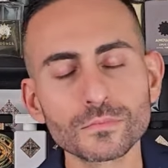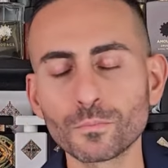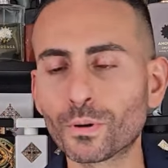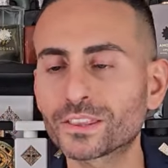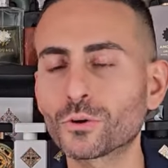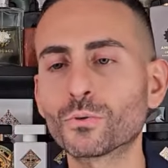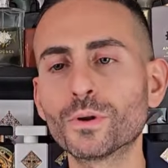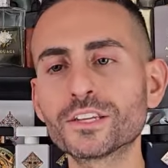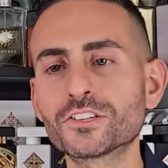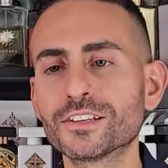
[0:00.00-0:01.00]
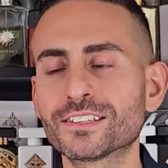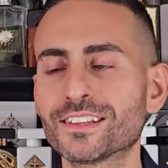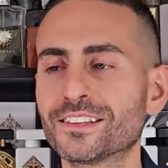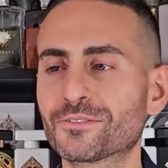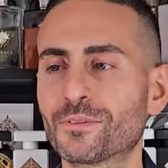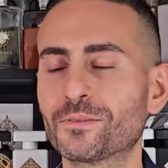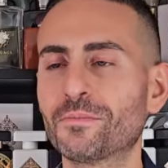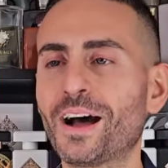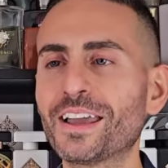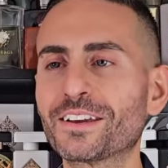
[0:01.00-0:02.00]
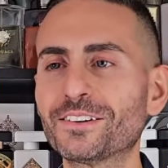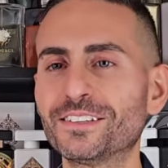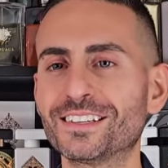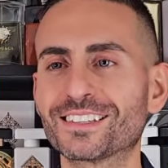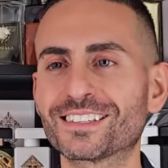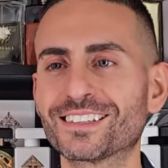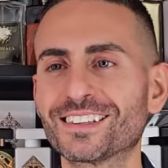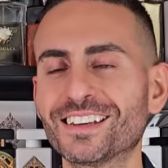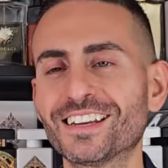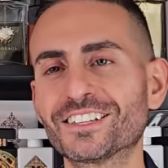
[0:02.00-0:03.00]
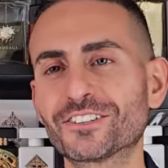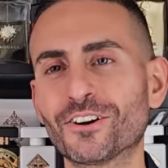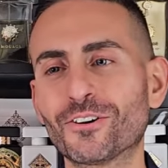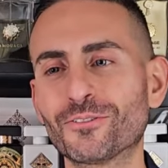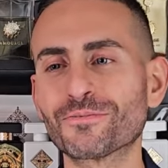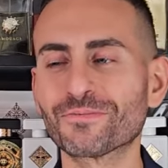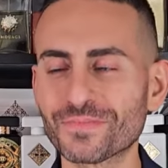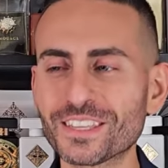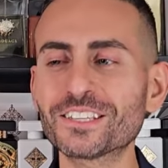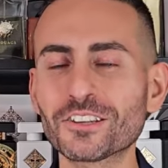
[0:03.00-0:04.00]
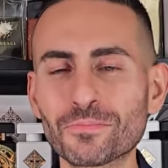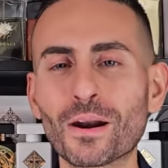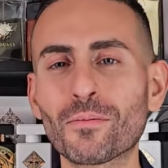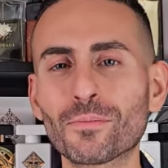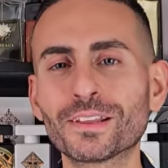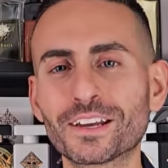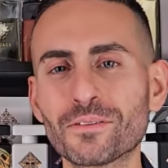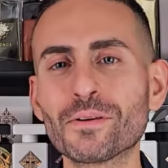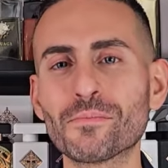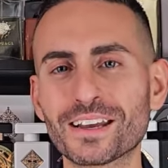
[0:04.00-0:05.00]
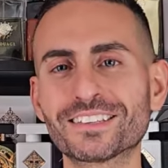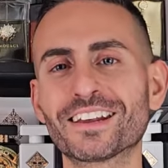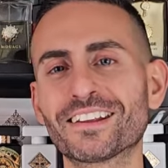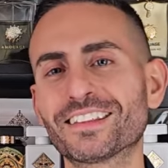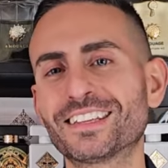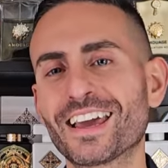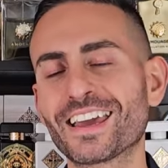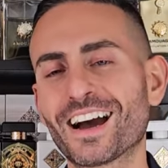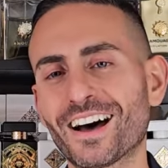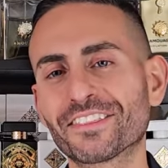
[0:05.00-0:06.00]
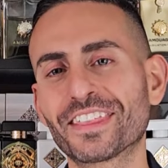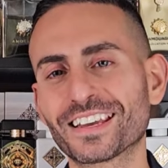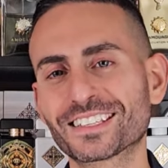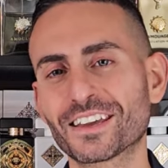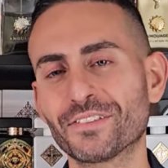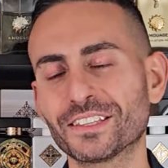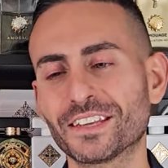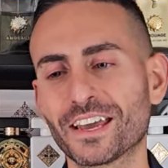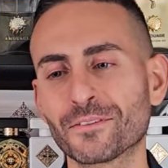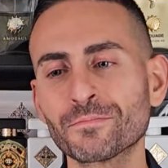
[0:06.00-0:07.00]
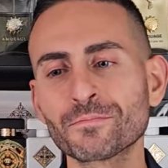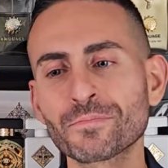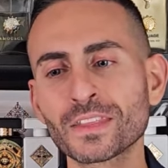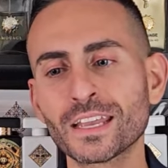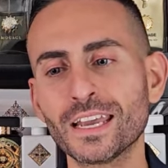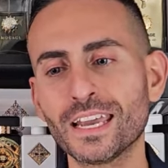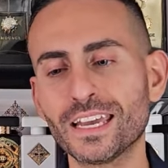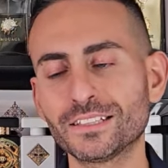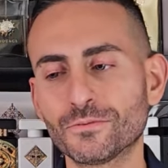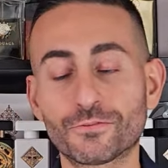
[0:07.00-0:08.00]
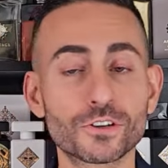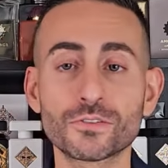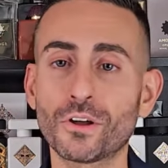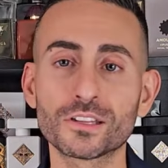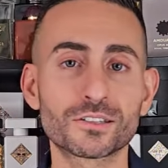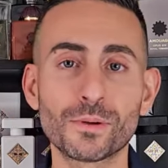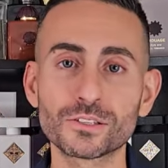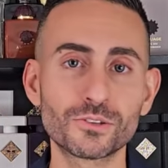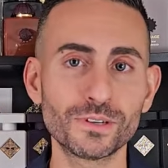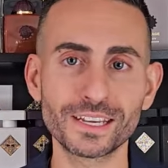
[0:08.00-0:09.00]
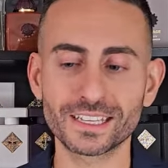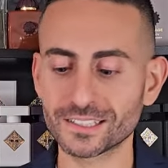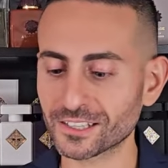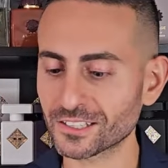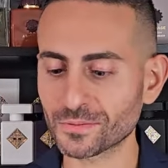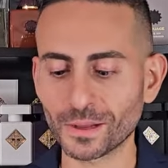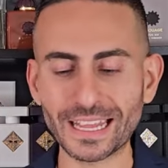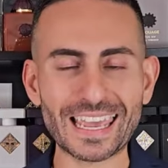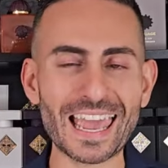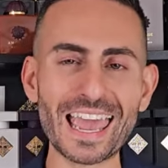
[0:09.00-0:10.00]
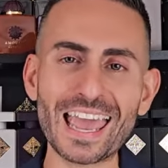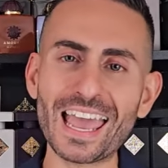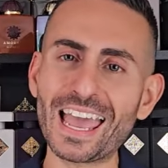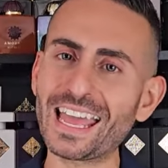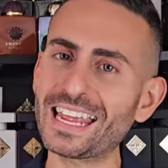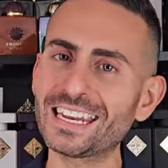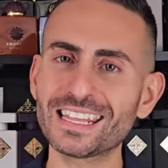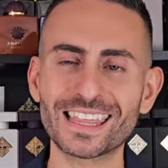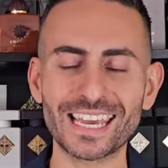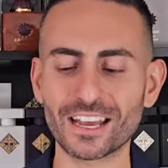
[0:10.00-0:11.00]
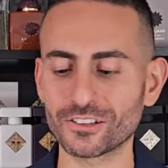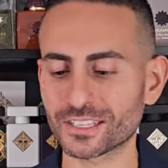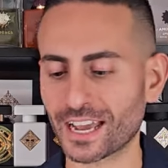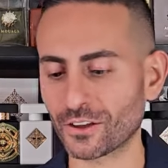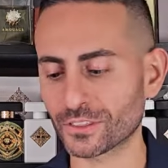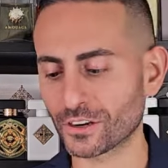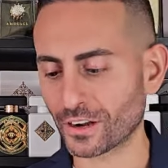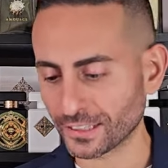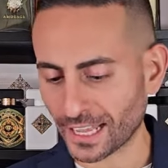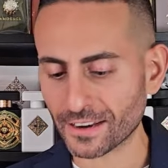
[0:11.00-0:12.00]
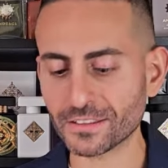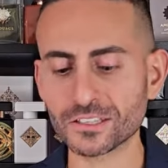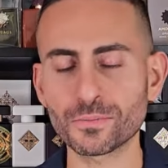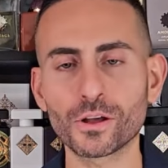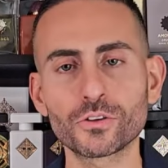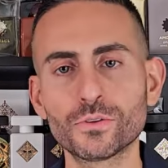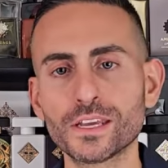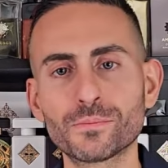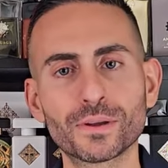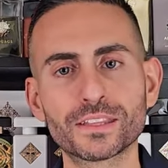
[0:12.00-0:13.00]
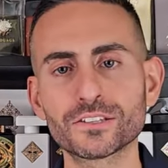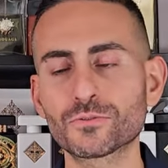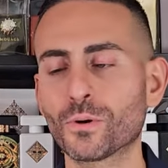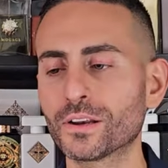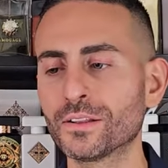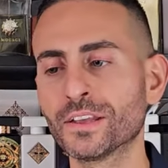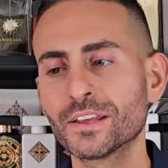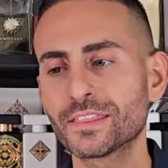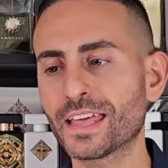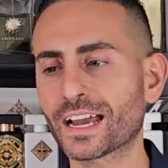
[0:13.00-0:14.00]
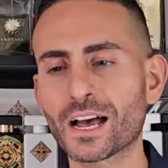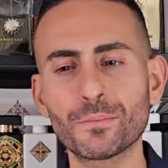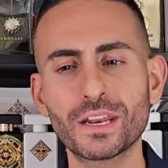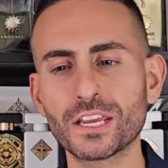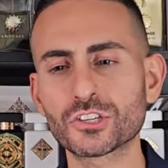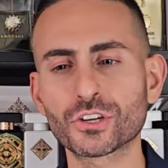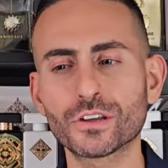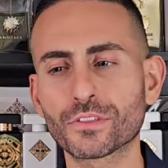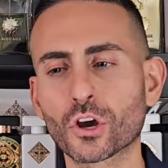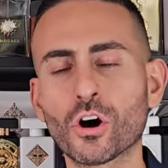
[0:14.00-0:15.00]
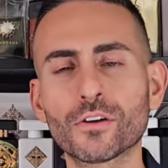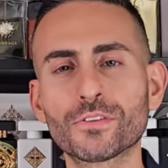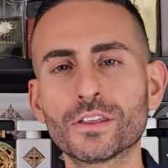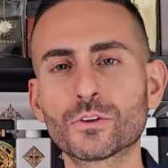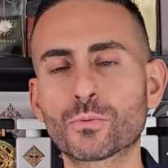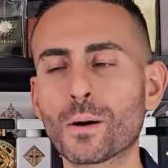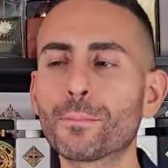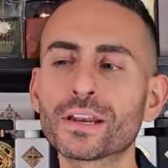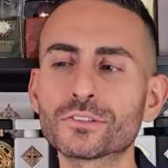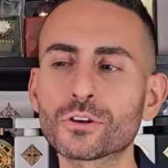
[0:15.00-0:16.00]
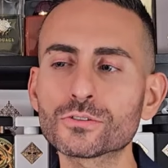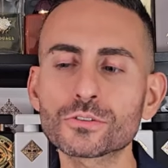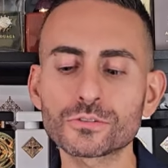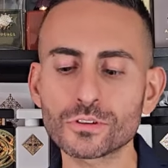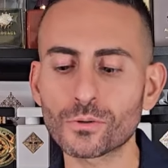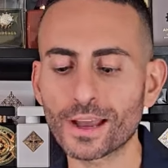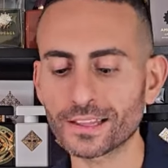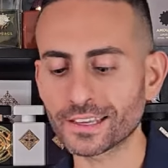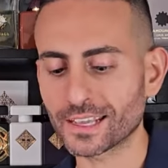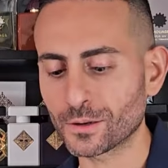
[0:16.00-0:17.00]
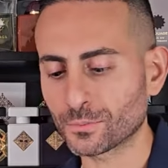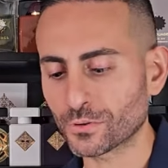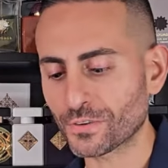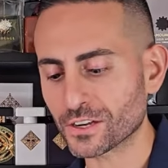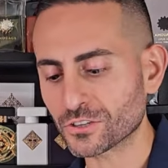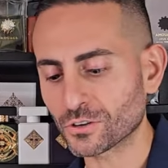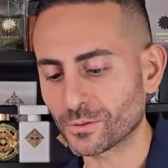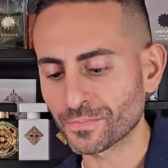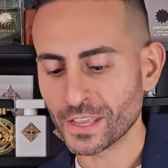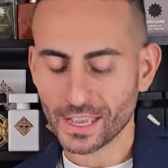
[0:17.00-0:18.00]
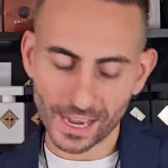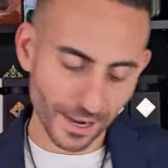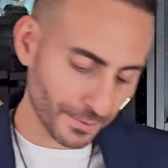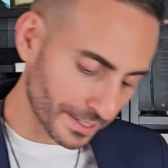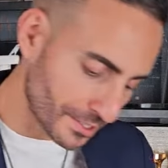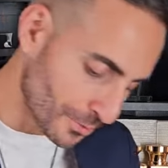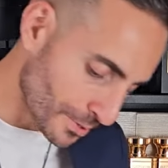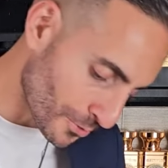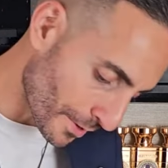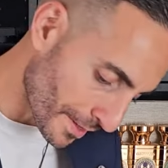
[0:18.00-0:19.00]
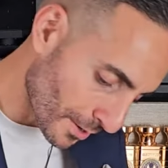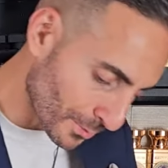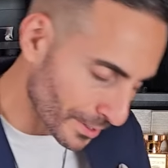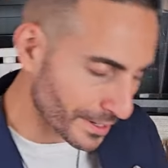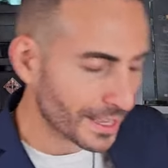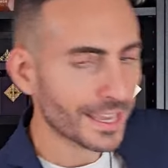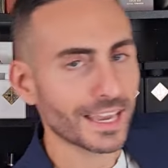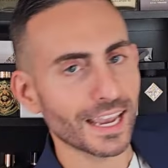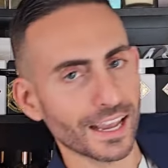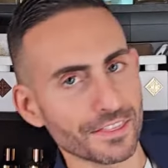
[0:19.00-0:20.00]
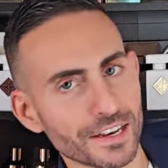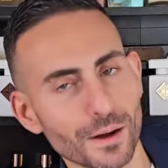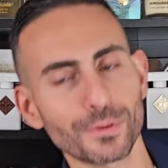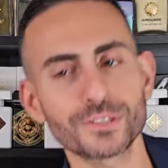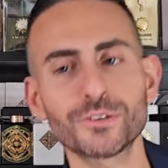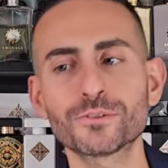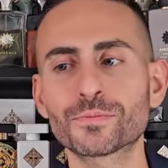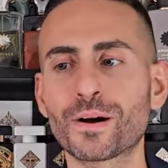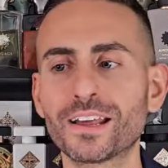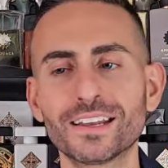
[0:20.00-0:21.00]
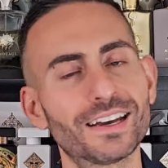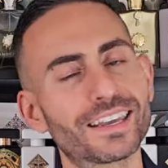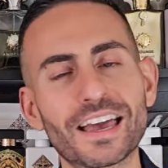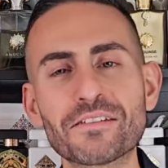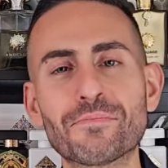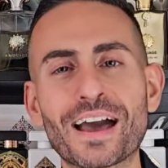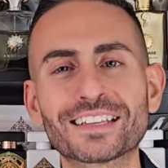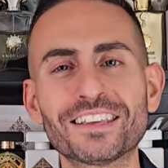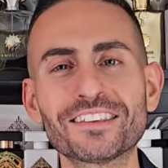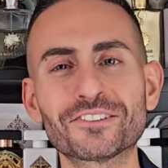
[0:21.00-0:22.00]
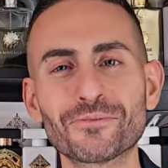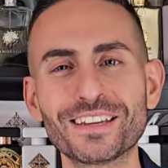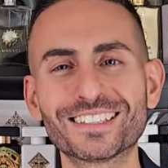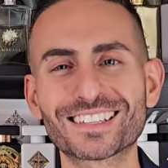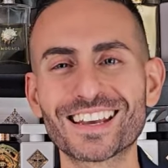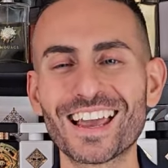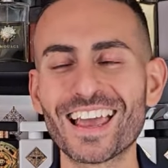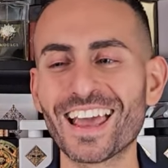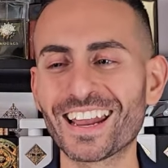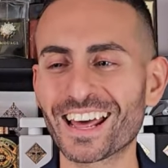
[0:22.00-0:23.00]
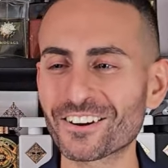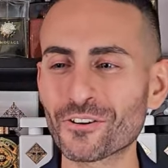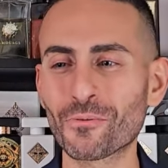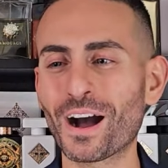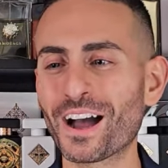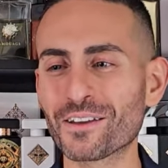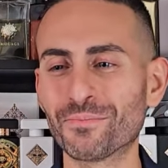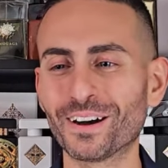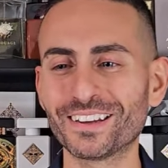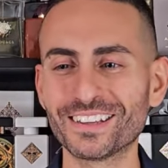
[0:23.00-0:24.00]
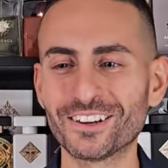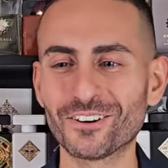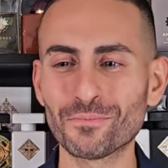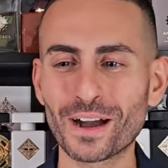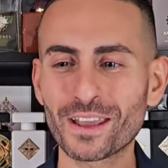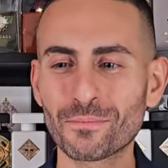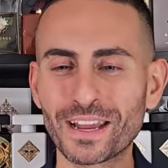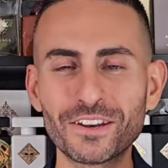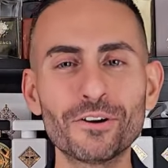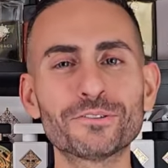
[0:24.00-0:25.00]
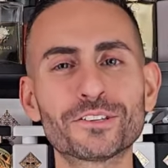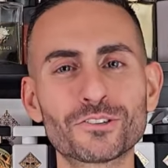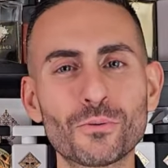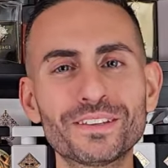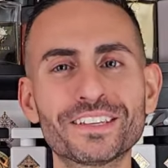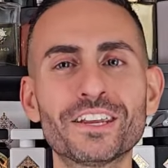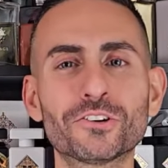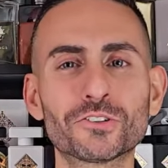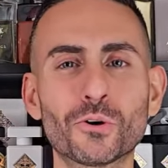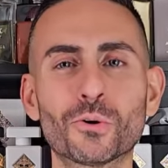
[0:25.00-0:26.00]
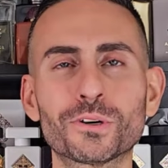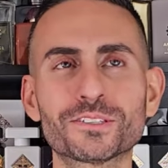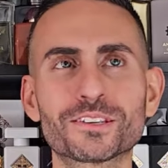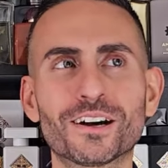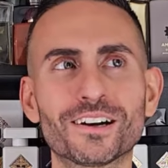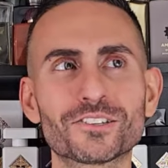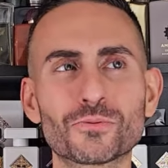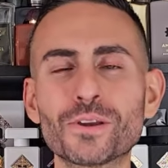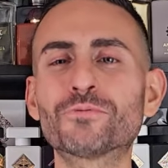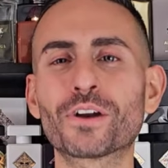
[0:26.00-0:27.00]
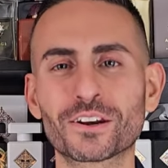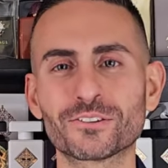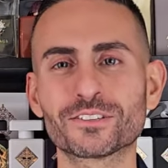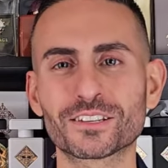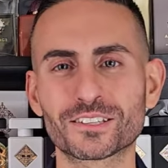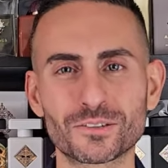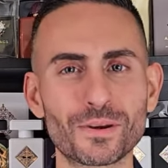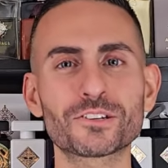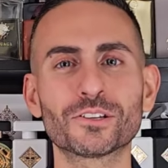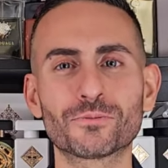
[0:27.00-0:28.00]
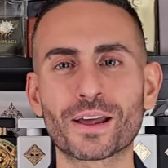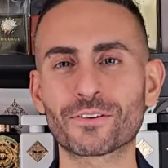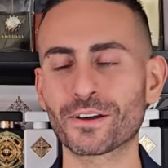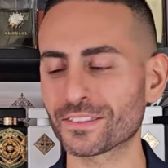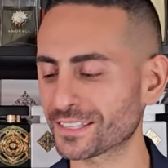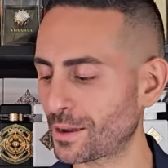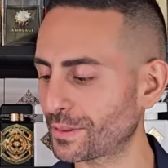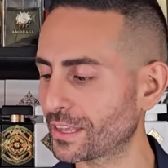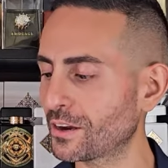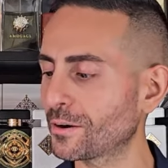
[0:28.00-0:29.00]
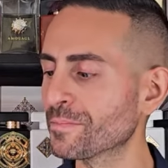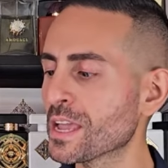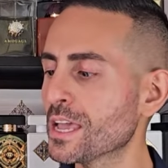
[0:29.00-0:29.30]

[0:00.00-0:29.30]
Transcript: but the richness in this one, my goodness. So this is probably going to be my scent of the day on Thanksgiving Day. It First of all, it smells unique. It doesn't smell like anything else out there. A lot of these smell unique, but this one, that combination of the coffee and the rum, but it's also so elegant and professional. I really do enjoy that one. In the number two spot, again, back to the sweets. And I don't know why, but you know, my, my nose is always geared towards uh, sweet fragrances, especially right around this time of the year,